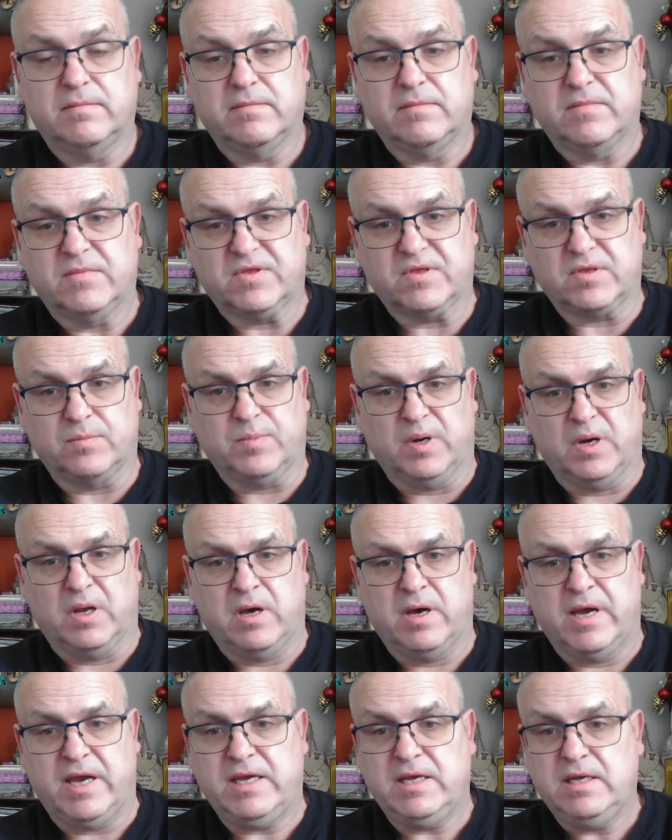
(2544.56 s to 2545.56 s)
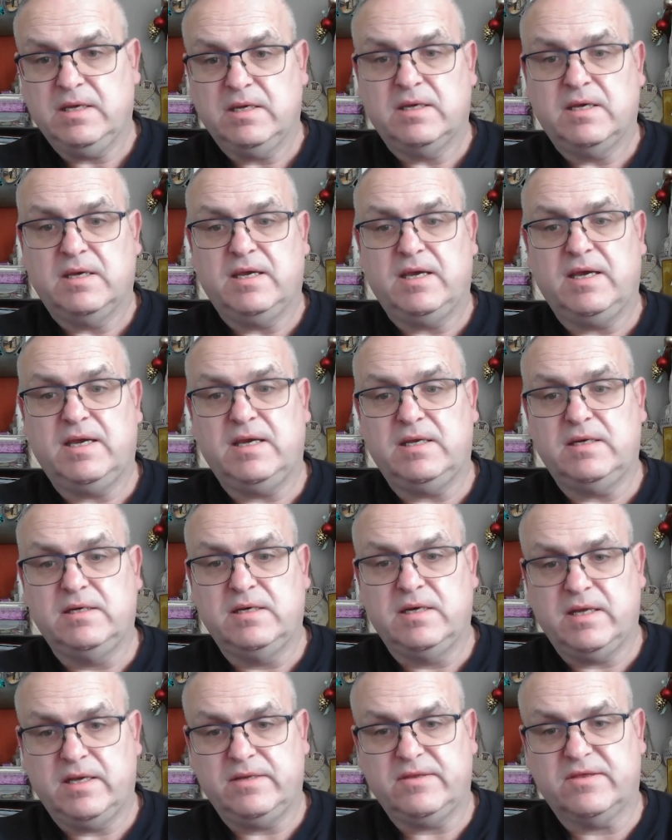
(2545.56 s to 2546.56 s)
supply, it
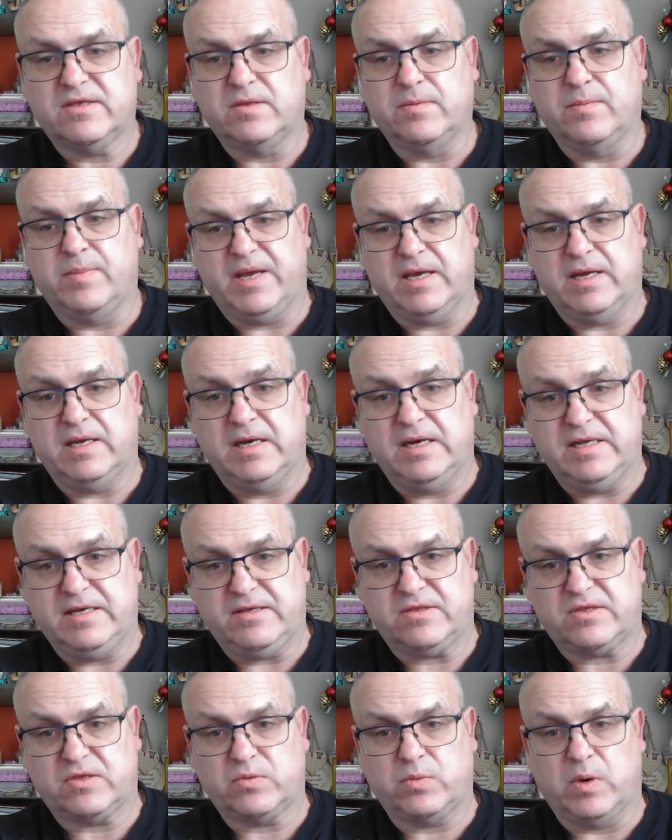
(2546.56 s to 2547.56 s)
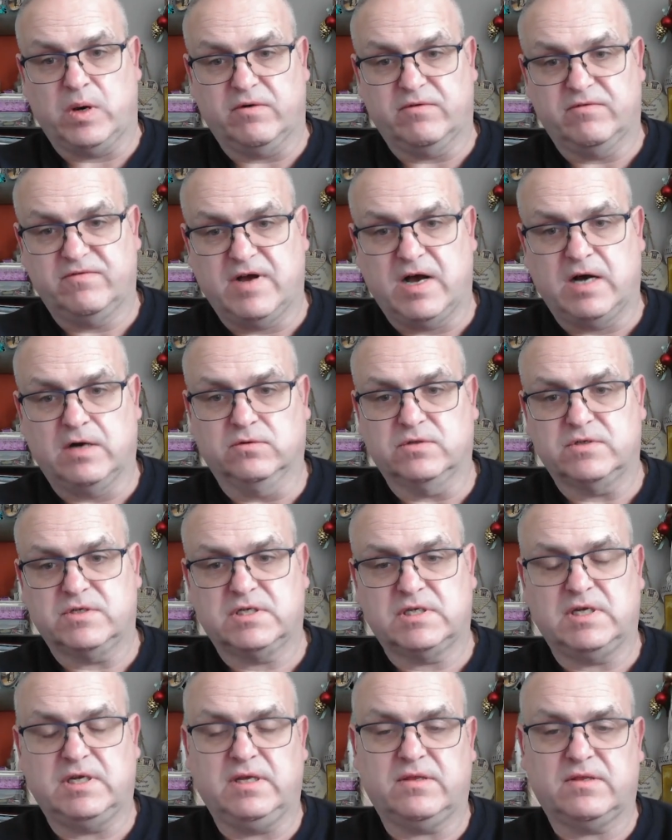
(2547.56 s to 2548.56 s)
needs to be at least 12
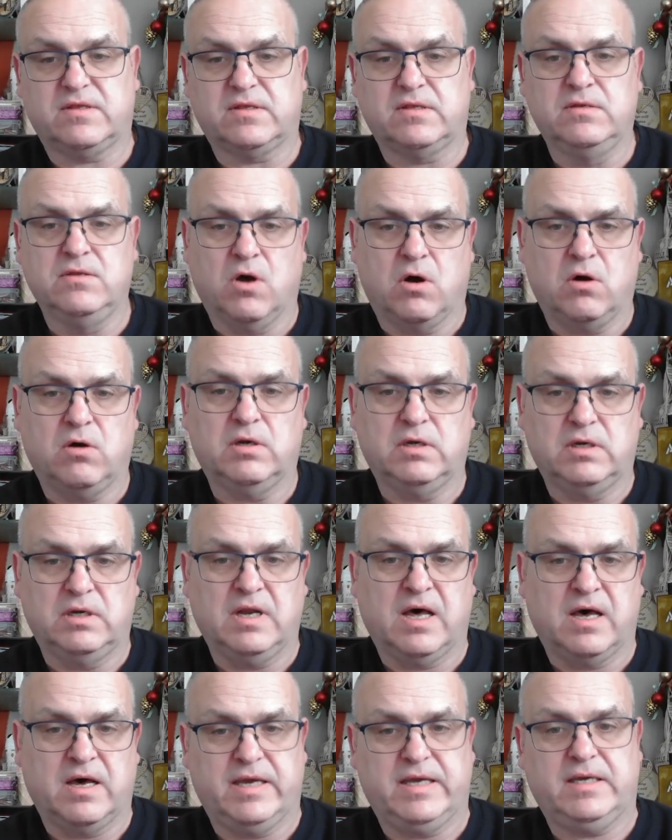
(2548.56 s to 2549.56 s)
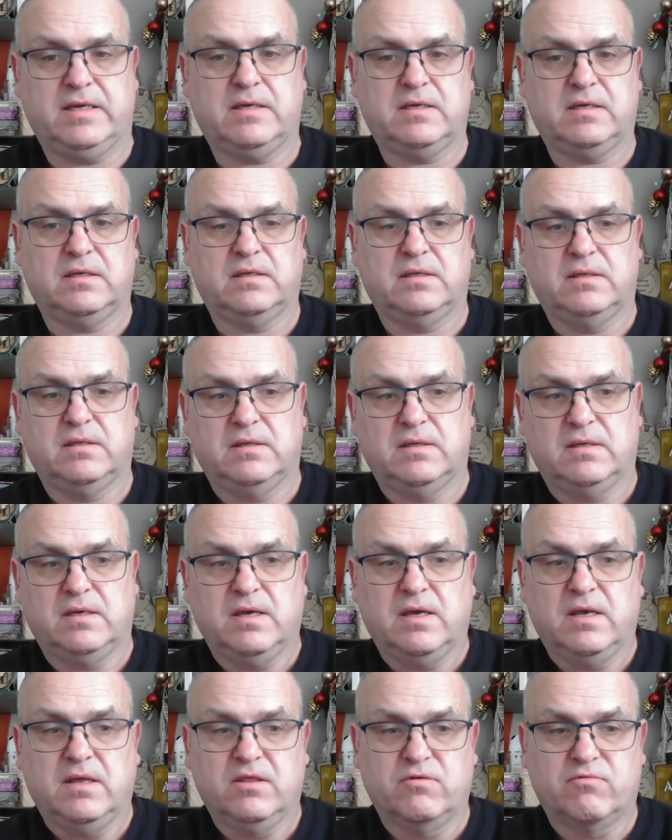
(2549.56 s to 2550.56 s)
volts. It's not like
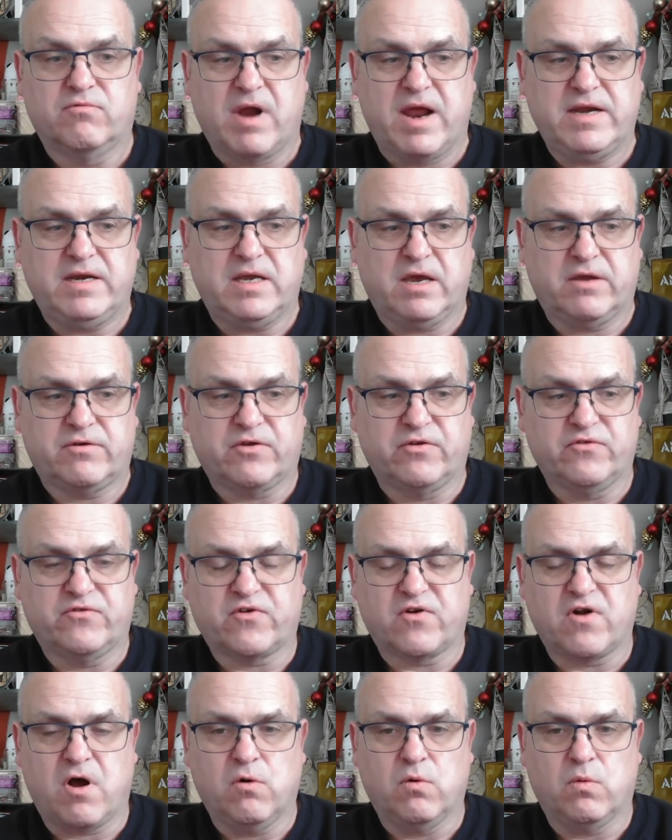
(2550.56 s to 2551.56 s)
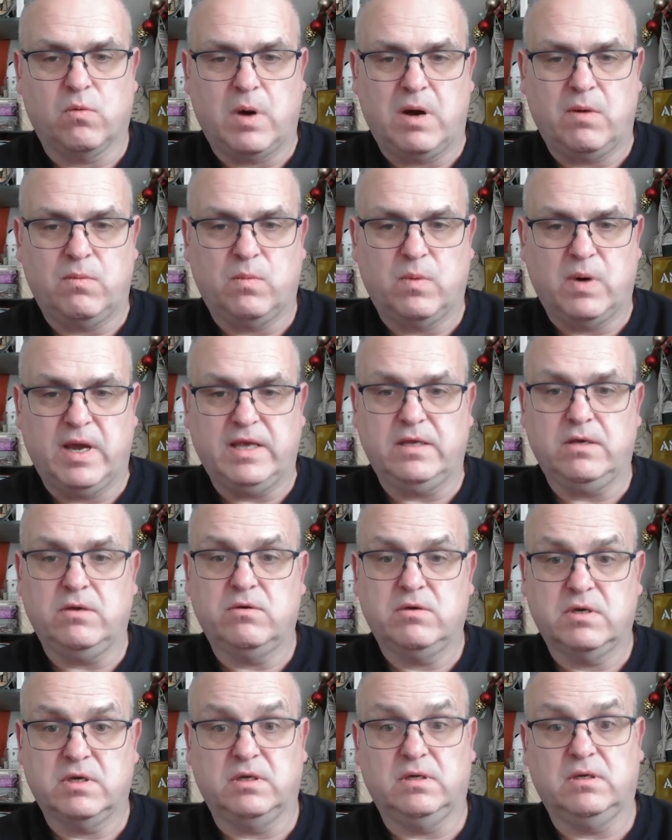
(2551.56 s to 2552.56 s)
the radio control one where you
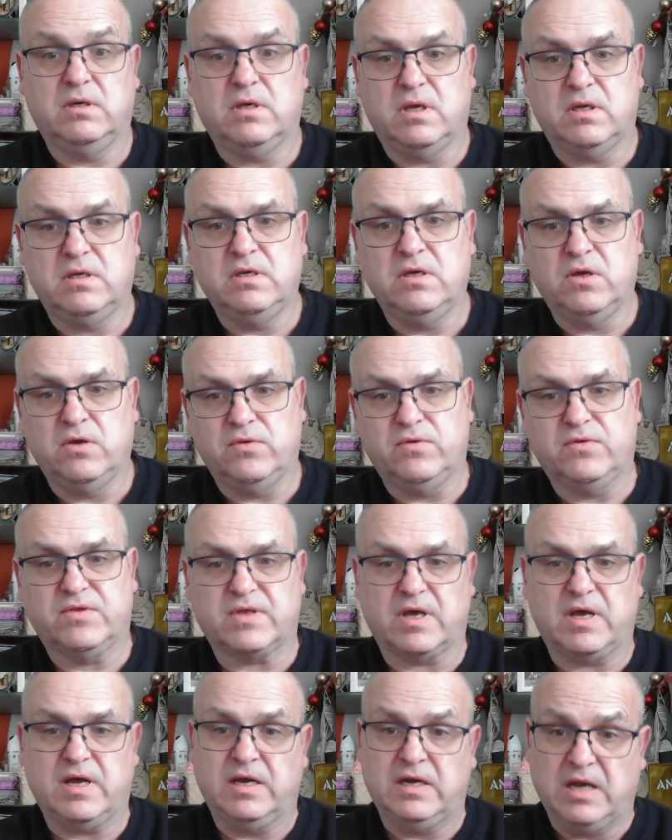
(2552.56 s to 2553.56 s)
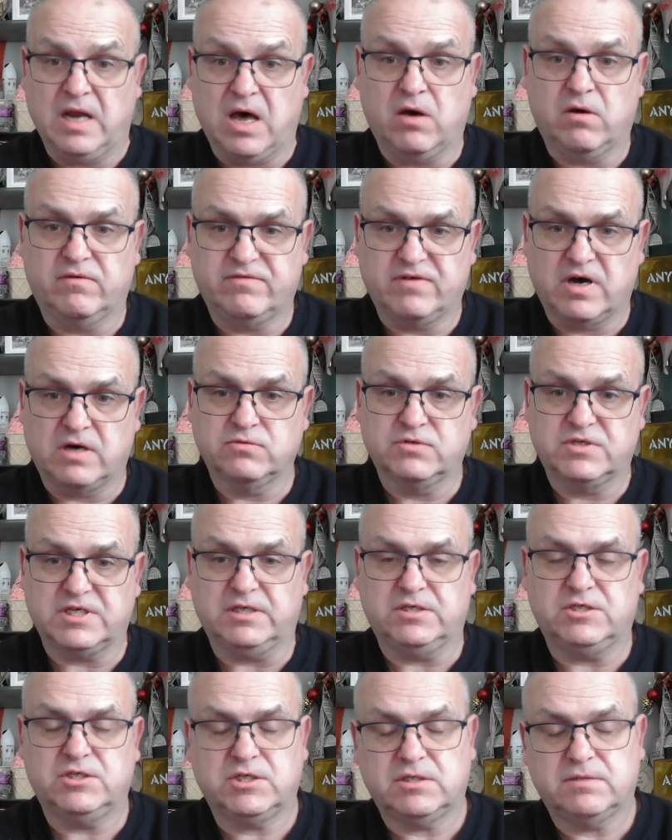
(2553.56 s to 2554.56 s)
can use a lower
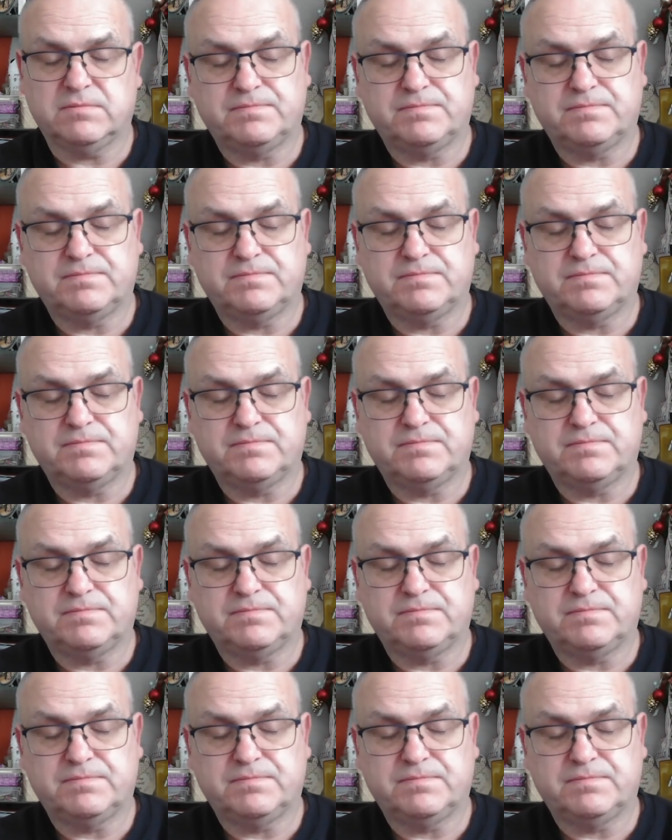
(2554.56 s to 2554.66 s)
voltage.